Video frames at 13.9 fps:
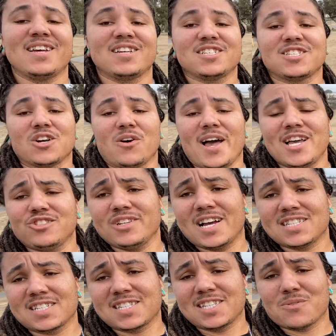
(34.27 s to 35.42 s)
so as you
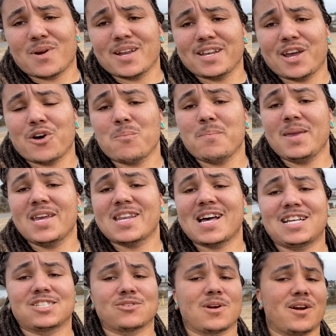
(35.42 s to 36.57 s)
guys can see right now me and
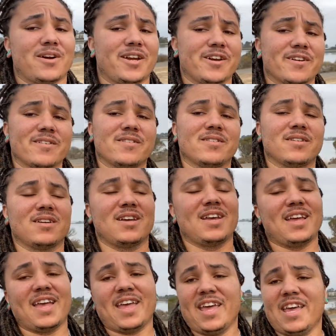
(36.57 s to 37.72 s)
Nas are out here
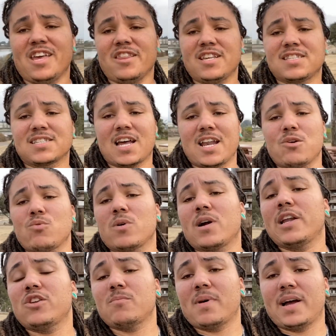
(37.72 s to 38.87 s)
and this is kind of where
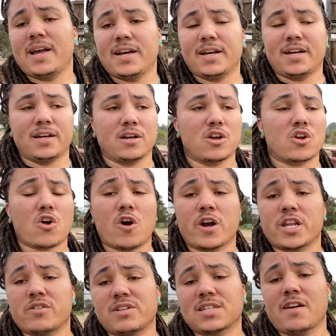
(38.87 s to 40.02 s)
I do my uh,
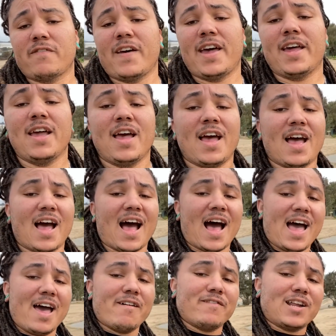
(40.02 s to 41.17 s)
cardio and stuff at
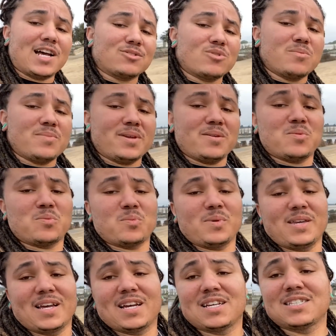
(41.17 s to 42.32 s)
I have Nas with me
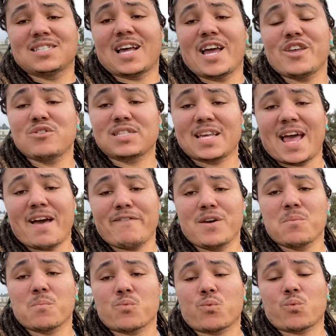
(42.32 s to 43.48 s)
because I usually have
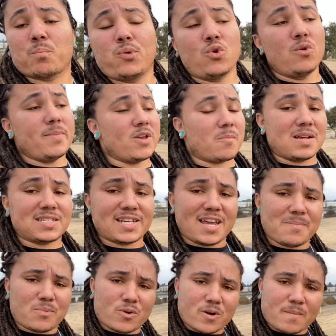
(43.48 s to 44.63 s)
him pull me on my
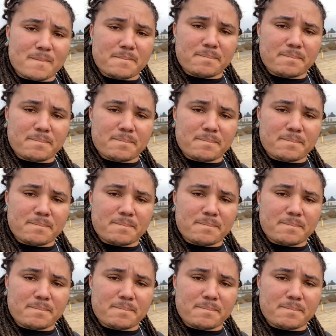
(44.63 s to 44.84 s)
skateboard